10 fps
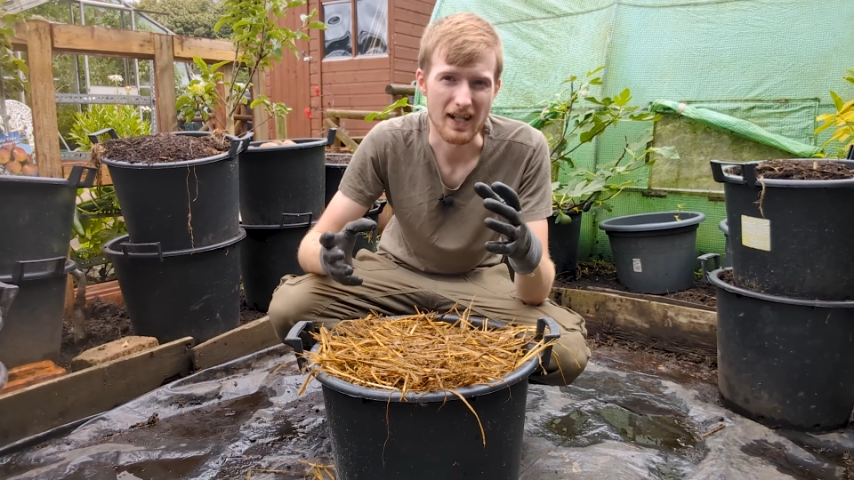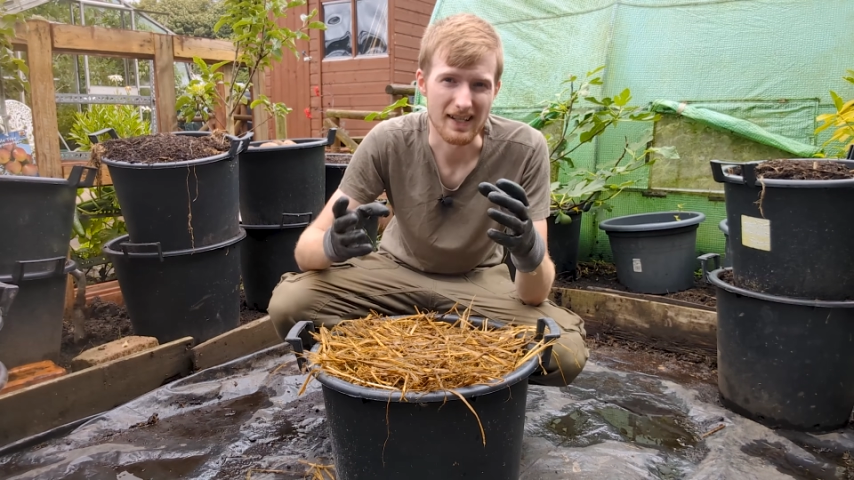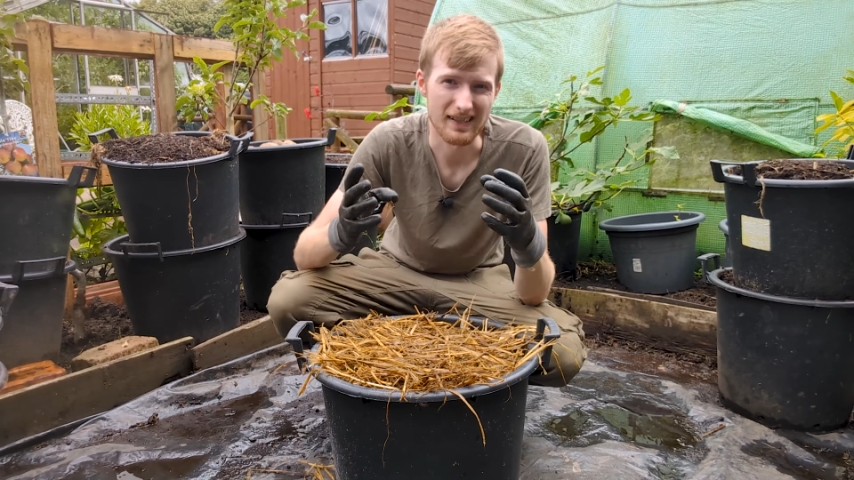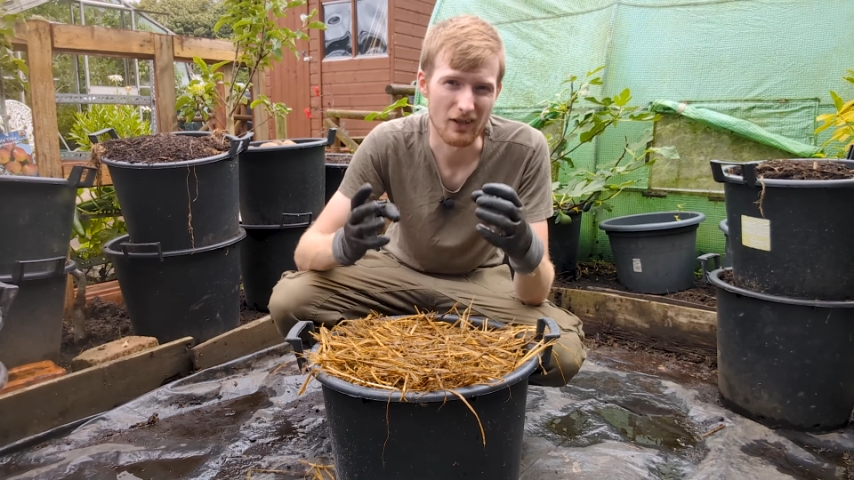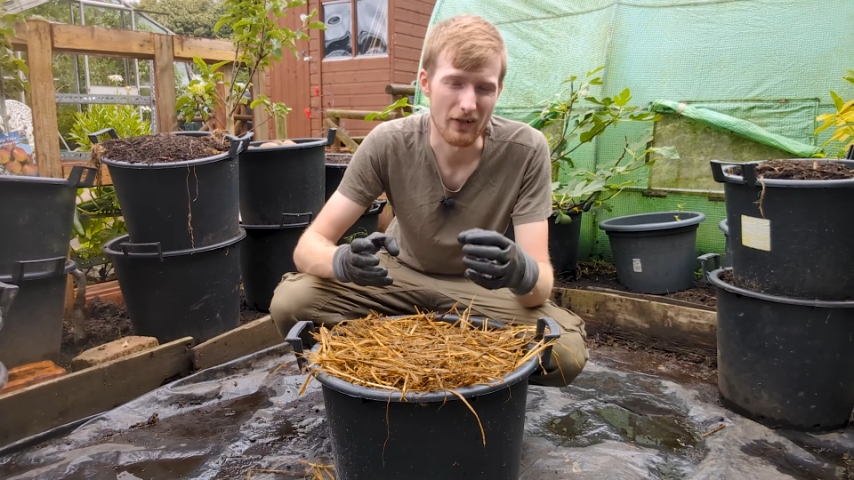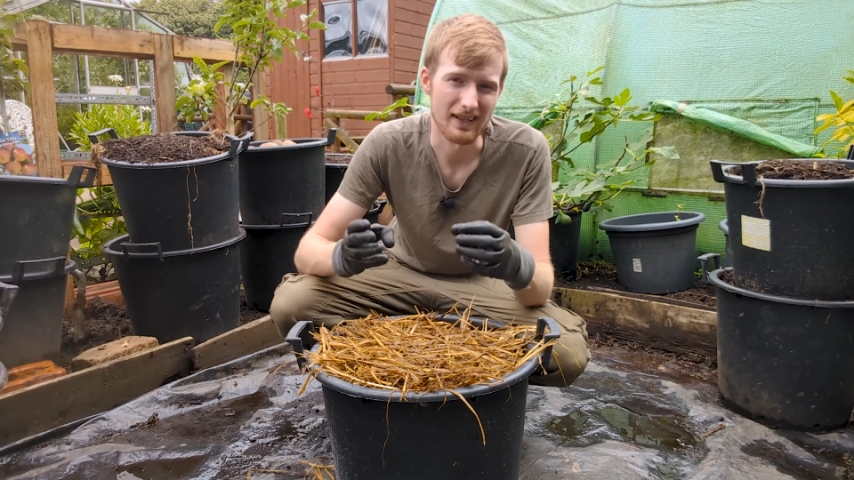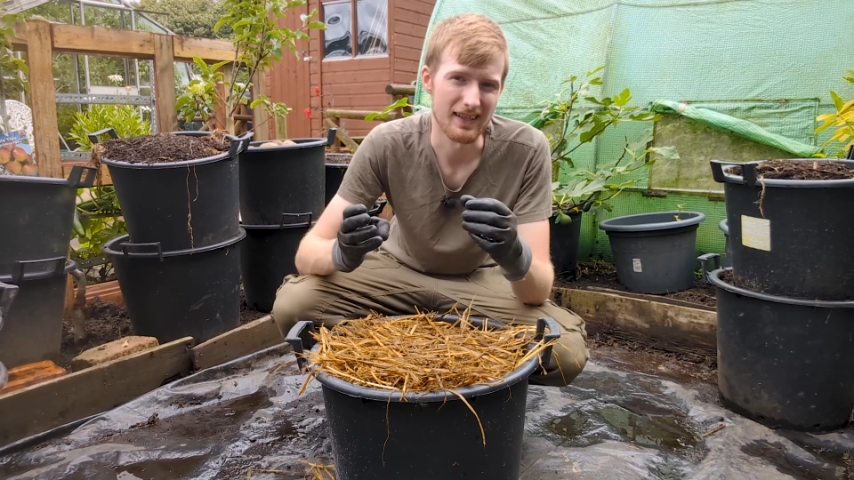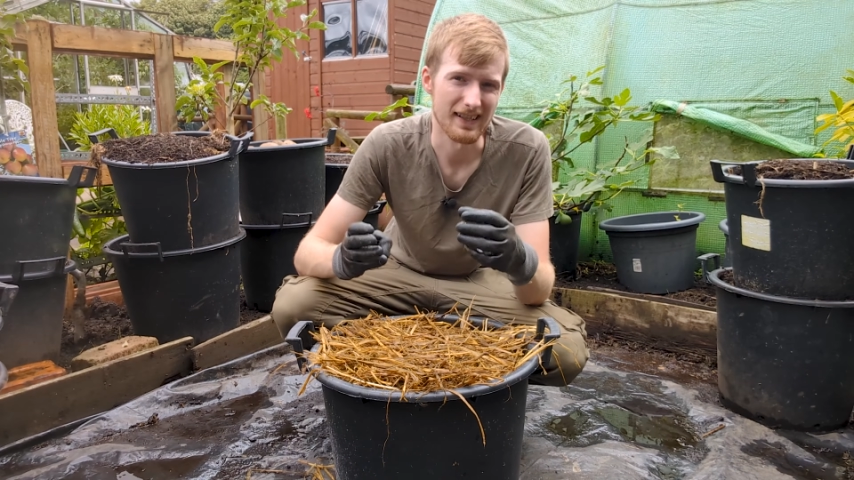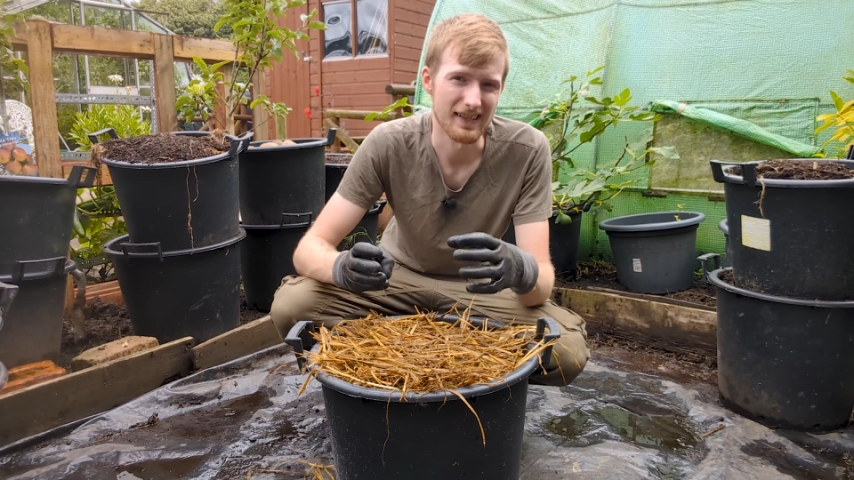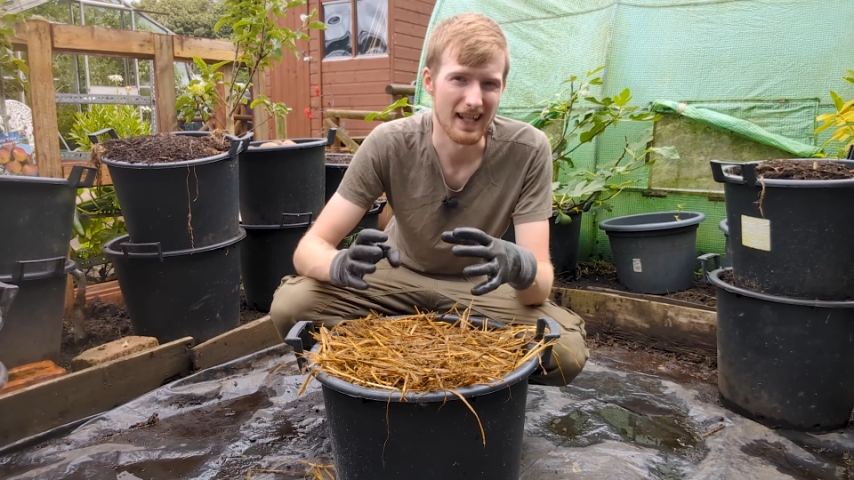is going
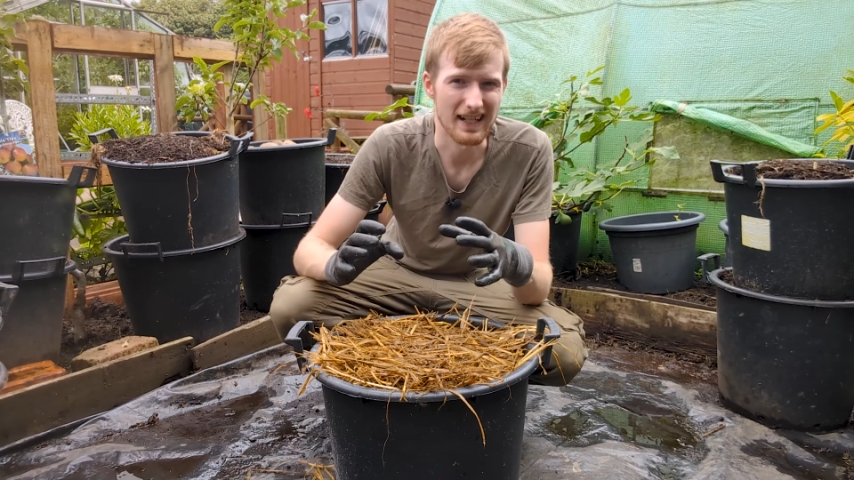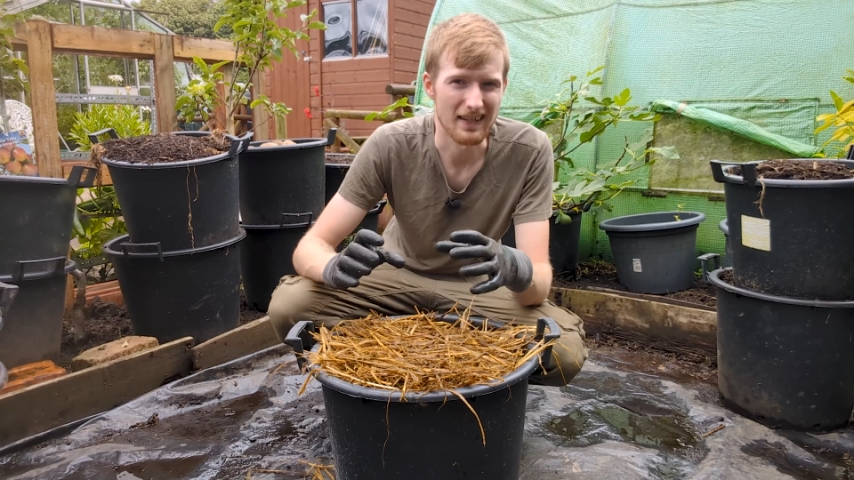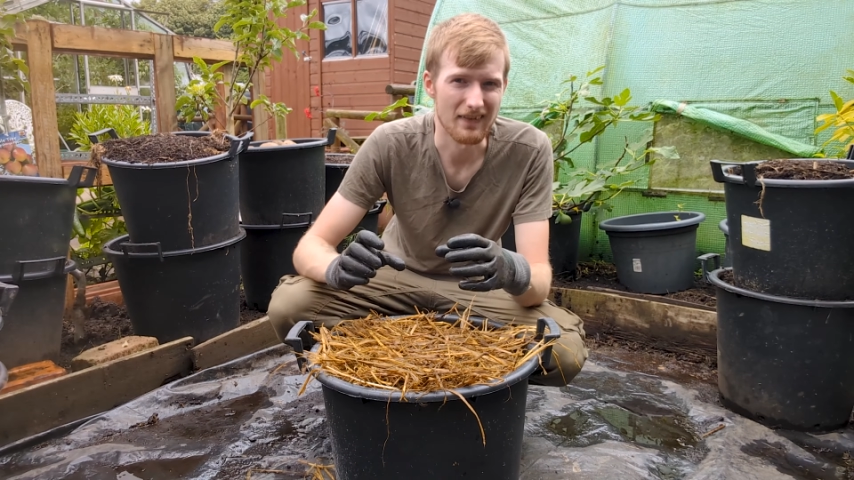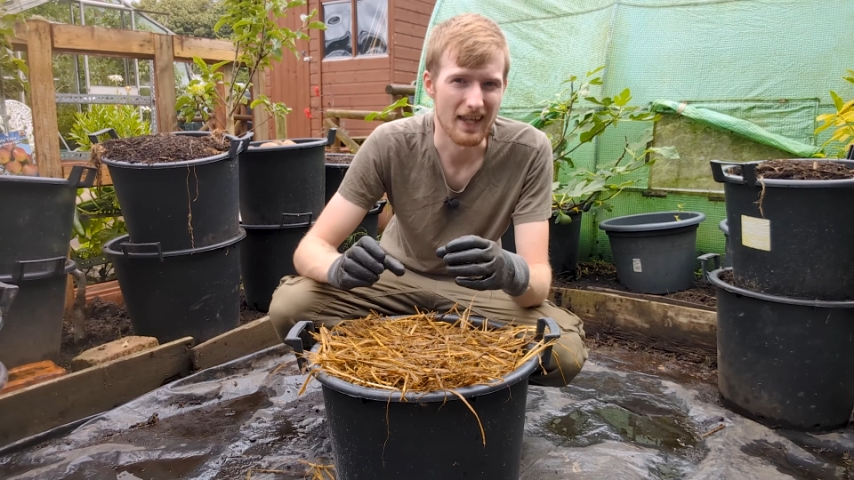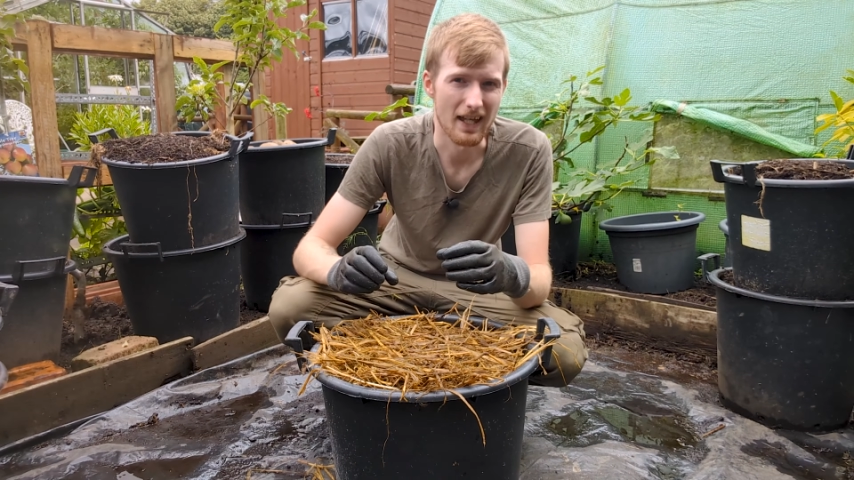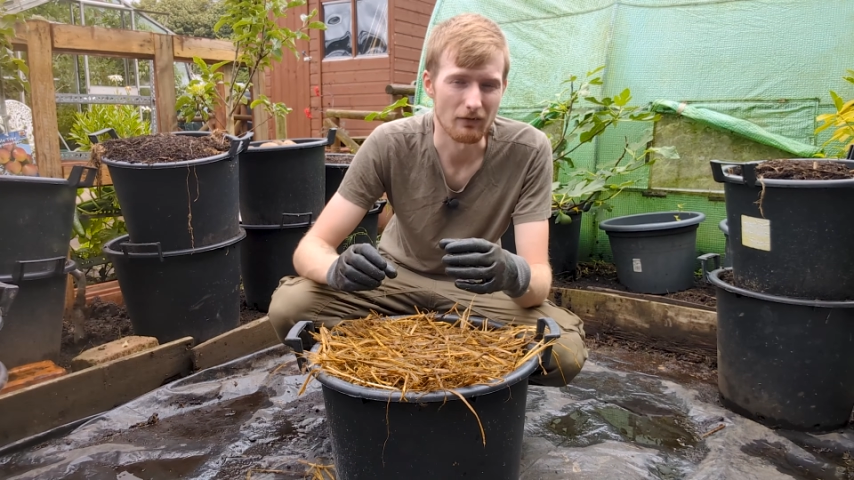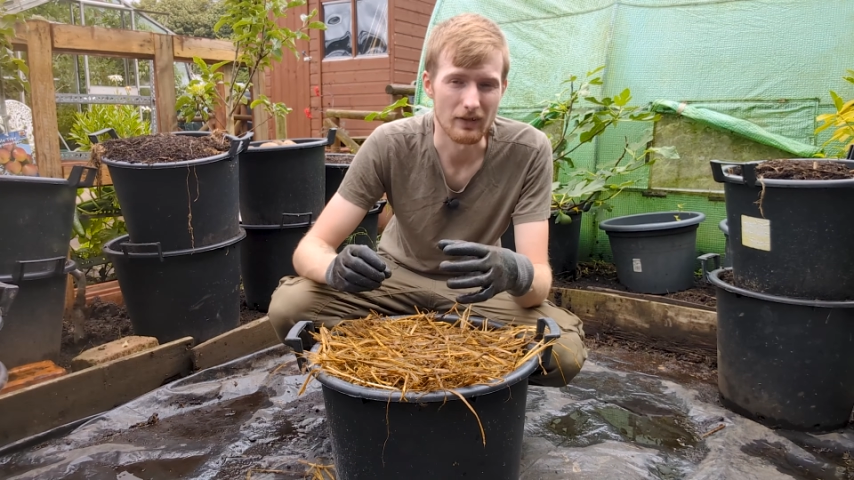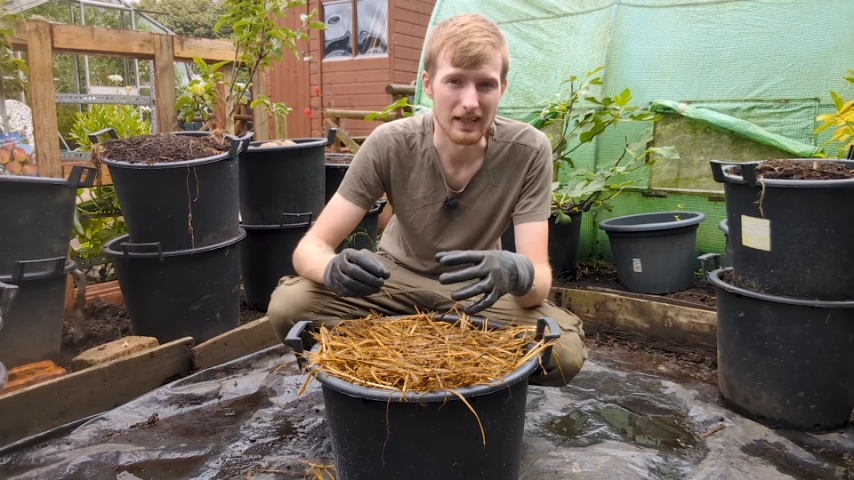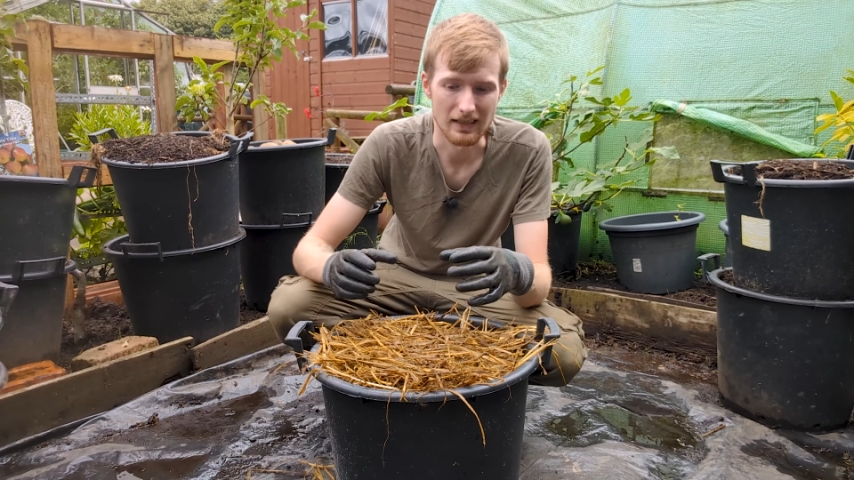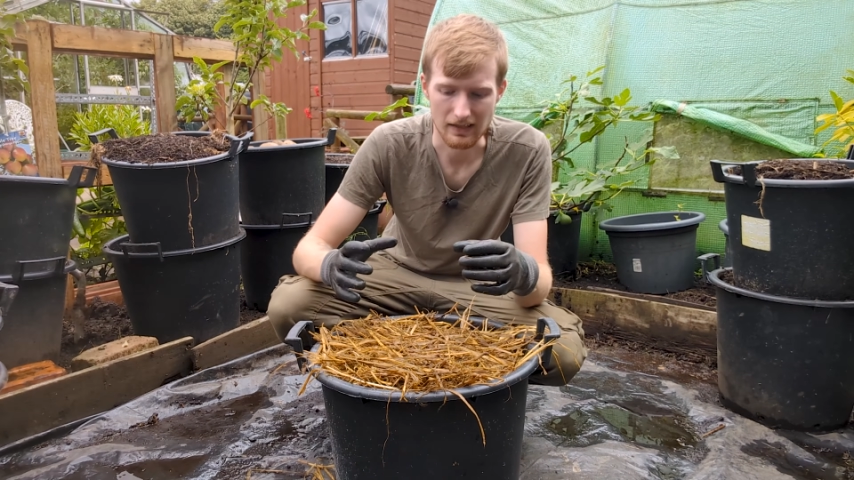to stay in there
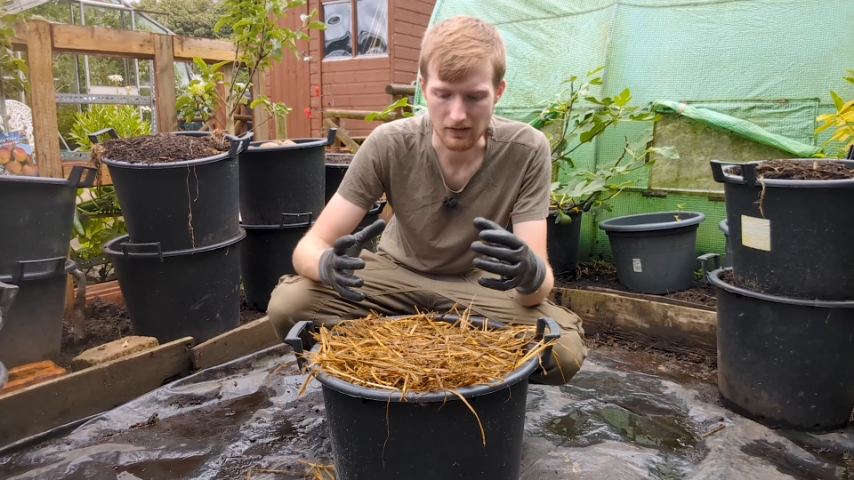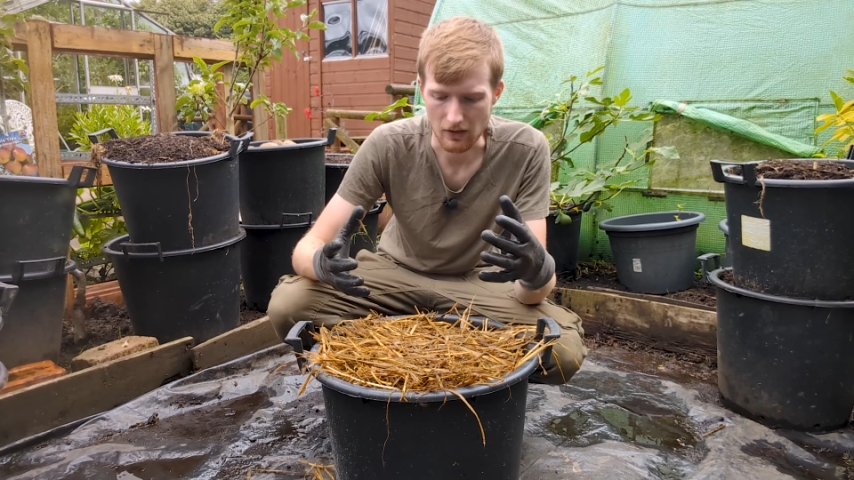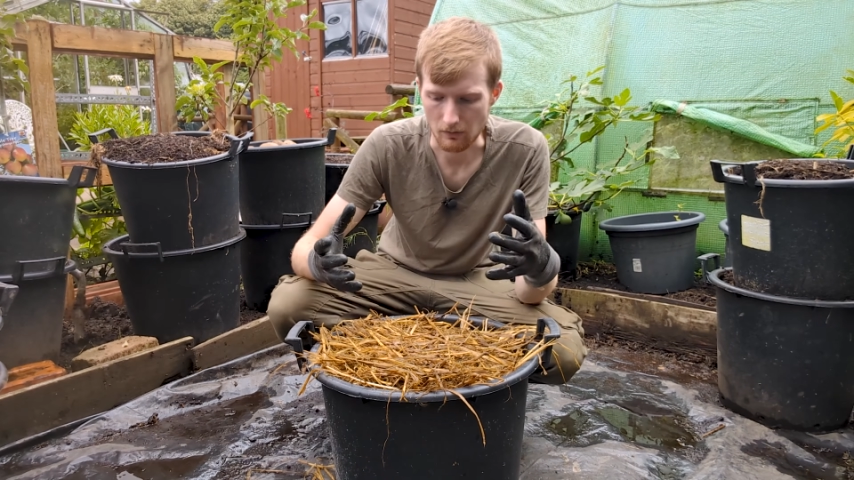really.